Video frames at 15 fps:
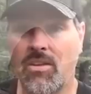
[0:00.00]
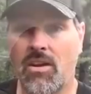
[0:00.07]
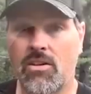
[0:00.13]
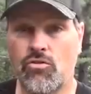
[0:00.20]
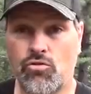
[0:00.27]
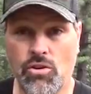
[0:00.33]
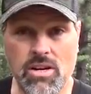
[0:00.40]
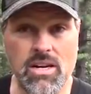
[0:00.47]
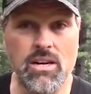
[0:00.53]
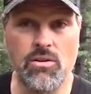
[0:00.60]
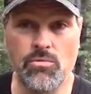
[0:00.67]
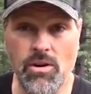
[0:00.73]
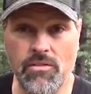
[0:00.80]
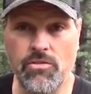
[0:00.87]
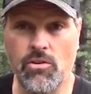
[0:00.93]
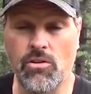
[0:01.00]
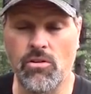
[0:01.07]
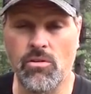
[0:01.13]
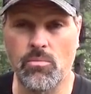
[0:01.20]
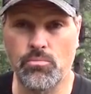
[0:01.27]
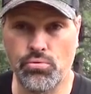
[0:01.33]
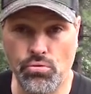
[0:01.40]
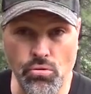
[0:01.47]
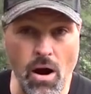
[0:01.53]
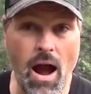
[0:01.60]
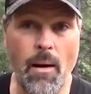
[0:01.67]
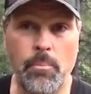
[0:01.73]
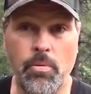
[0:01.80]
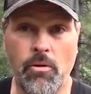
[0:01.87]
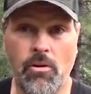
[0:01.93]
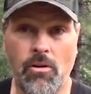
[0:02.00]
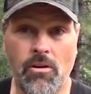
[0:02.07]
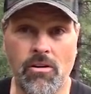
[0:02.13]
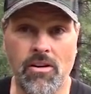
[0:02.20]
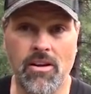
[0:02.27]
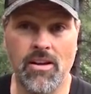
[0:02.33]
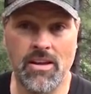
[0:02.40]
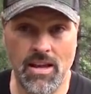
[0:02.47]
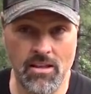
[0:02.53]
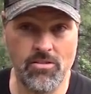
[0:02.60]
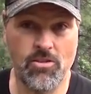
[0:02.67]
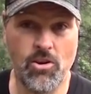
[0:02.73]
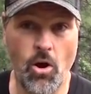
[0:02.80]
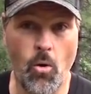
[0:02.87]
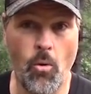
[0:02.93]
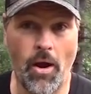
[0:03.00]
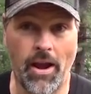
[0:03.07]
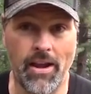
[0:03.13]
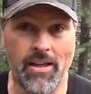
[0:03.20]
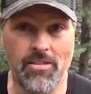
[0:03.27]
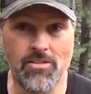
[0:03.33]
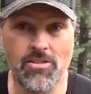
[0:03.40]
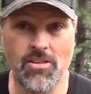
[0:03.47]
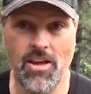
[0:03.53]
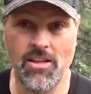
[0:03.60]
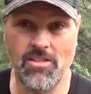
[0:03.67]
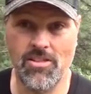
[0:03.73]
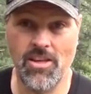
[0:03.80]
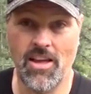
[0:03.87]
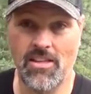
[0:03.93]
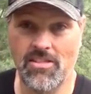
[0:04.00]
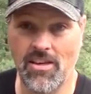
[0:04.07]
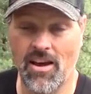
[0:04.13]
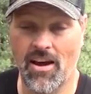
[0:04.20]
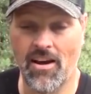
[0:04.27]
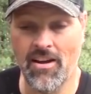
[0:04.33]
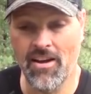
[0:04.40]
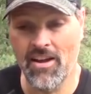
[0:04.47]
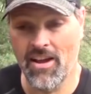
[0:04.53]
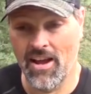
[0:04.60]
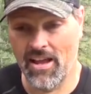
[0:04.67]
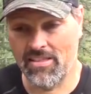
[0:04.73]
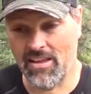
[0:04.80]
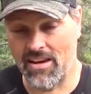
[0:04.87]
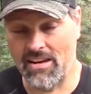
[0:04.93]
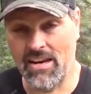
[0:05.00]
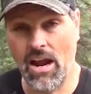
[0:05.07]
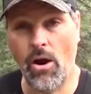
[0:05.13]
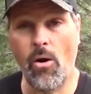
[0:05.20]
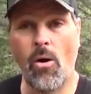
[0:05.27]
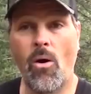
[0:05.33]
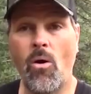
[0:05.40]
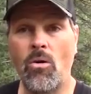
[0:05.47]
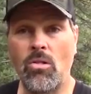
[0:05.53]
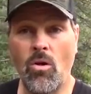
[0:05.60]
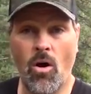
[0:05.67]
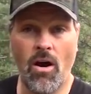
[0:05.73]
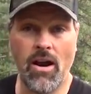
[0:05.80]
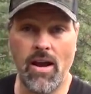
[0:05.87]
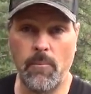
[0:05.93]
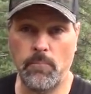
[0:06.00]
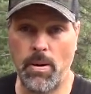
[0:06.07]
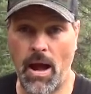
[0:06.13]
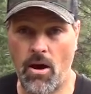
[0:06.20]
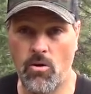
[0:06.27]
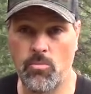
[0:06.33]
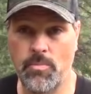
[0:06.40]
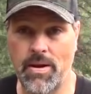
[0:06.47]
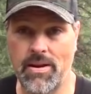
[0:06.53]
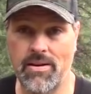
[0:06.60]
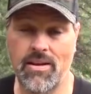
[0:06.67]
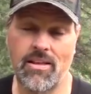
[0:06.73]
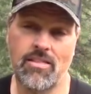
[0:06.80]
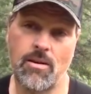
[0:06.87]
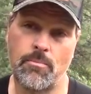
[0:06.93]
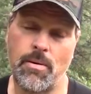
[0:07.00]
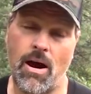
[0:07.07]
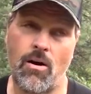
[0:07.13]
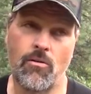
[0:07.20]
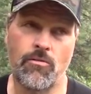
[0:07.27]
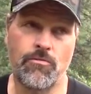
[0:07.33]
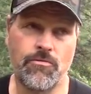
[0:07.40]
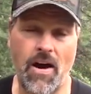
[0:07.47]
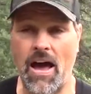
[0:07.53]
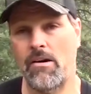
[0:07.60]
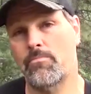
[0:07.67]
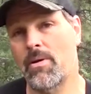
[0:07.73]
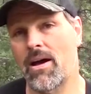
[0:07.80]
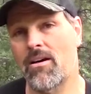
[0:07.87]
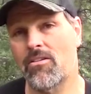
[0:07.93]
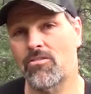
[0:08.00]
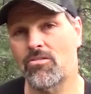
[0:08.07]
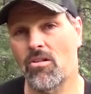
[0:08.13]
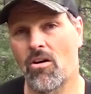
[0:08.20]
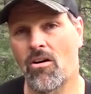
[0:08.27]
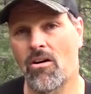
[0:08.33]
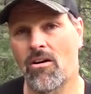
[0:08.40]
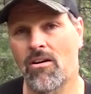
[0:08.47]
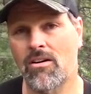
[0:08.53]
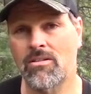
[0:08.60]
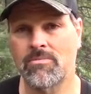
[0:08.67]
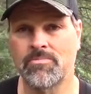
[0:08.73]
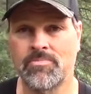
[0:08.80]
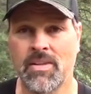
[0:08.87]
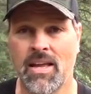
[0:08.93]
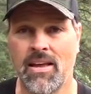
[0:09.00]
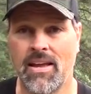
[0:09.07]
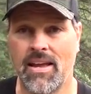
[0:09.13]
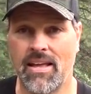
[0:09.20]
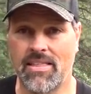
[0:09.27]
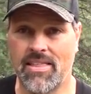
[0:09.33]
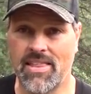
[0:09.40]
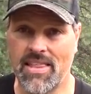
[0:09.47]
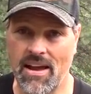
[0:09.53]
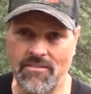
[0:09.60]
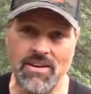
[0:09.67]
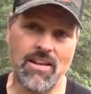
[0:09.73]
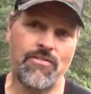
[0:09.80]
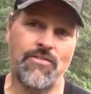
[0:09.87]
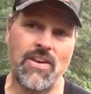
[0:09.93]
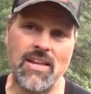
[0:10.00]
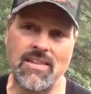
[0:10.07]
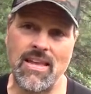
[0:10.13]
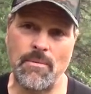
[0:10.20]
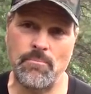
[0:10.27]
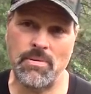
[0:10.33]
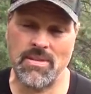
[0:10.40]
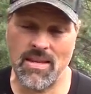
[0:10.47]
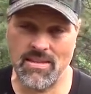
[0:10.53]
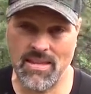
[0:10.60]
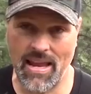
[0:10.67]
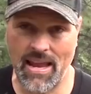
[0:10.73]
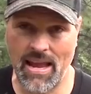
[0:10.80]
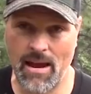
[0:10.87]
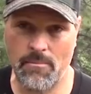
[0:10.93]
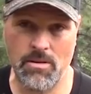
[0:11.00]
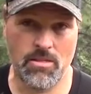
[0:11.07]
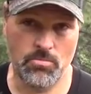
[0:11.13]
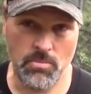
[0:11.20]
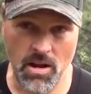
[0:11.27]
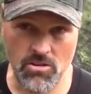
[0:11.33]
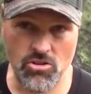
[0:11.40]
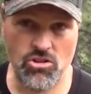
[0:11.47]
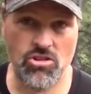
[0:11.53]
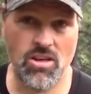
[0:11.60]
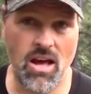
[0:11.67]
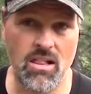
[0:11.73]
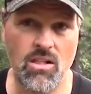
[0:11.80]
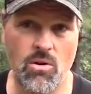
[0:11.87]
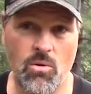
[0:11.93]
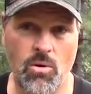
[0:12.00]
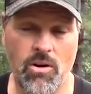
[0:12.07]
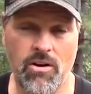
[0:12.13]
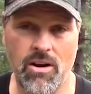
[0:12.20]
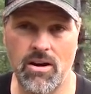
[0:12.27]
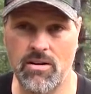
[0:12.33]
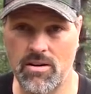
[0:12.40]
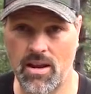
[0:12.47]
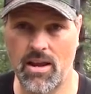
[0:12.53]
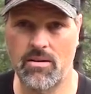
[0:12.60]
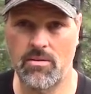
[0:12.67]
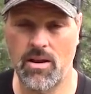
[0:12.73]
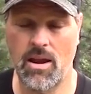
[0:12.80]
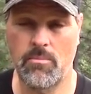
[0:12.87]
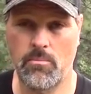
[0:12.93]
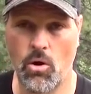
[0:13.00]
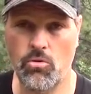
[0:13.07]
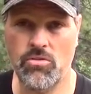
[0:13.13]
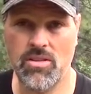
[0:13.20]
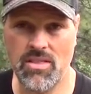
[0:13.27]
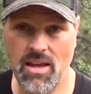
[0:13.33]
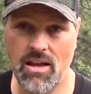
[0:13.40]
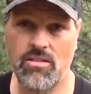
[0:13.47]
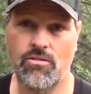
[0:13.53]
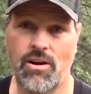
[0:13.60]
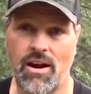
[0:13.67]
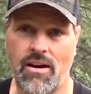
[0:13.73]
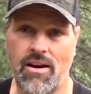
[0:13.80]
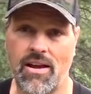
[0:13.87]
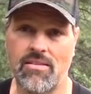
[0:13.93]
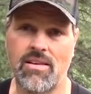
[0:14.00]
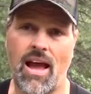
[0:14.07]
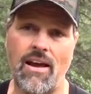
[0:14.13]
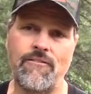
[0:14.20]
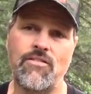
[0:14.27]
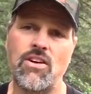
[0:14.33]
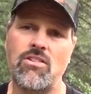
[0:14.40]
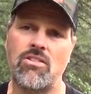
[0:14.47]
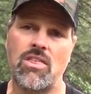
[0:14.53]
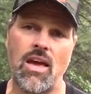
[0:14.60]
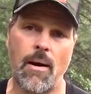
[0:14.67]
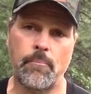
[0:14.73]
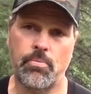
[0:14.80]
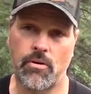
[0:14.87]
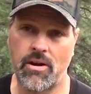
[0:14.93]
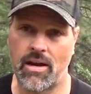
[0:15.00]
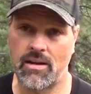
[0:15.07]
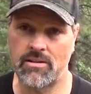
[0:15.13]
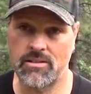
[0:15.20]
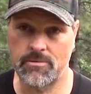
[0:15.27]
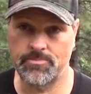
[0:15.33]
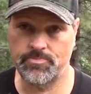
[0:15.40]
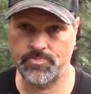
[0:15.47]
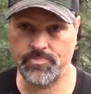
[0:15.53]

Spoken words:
the Trinity River proper gets going. It's a narrow, long impoundment. It's about 5 miles long. It's 70 feet deep at the dam. It's much shallower in most of the other areas. I fished the upper end,